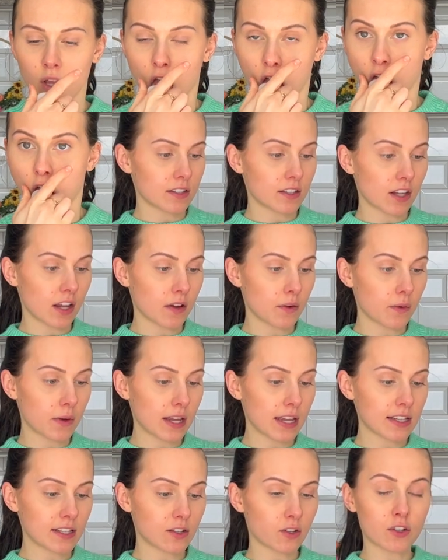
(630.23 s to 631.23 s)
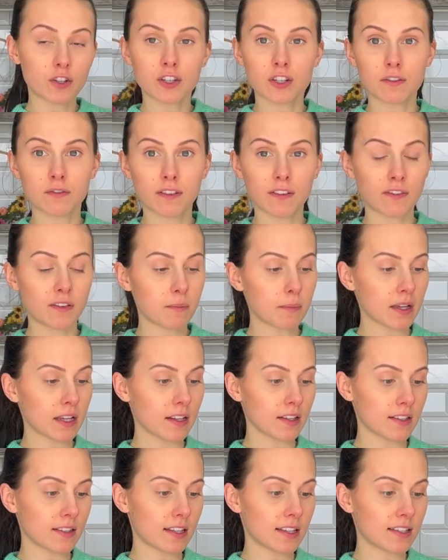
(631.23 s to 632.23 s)
So it's 150
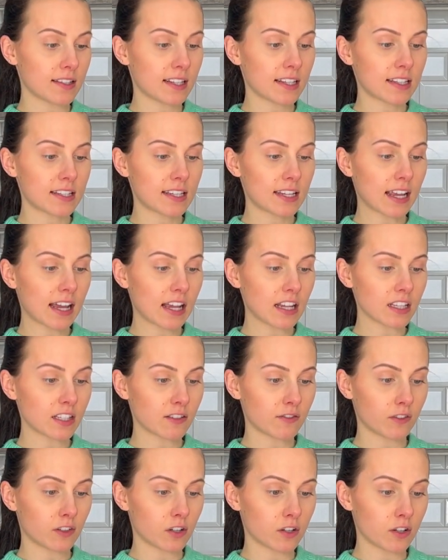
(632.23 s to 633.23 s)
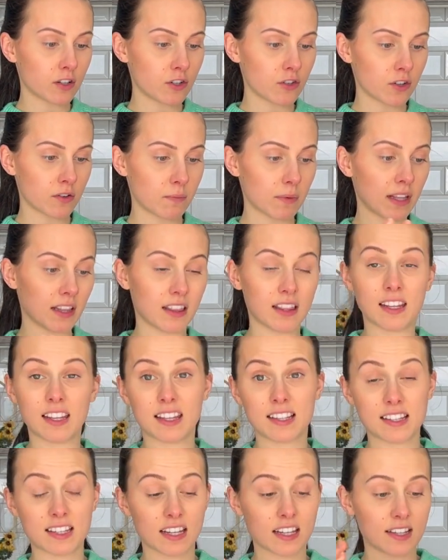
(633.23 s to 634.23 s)
mils, there's 60 calories for 100
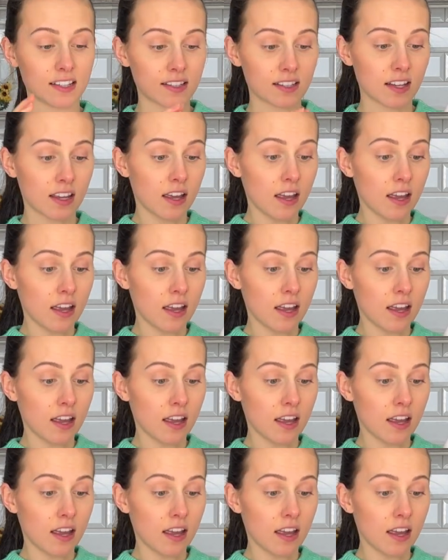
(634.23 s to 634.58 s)
millilitres,